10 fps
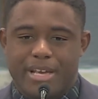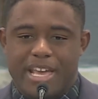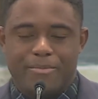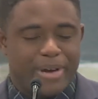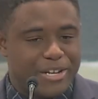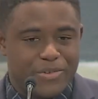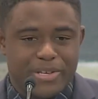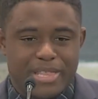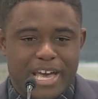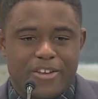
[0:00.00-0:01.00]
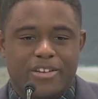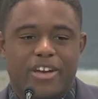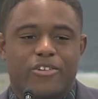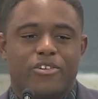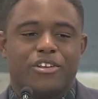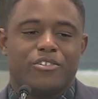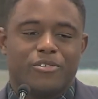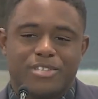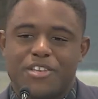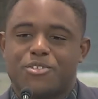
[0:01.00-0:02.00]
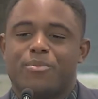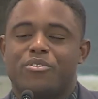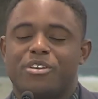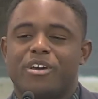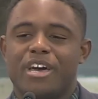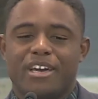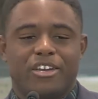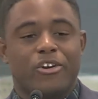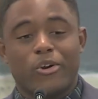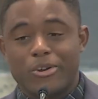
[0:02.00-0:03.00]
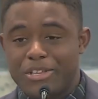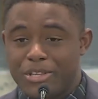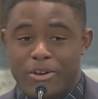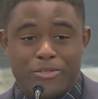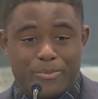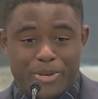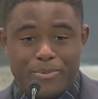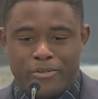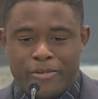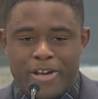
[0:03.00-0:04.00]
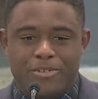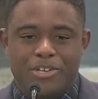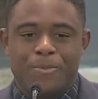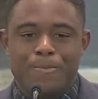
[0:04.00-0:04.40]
And by doing that, you're not hurting your own testimony, you're hurting the other people around you.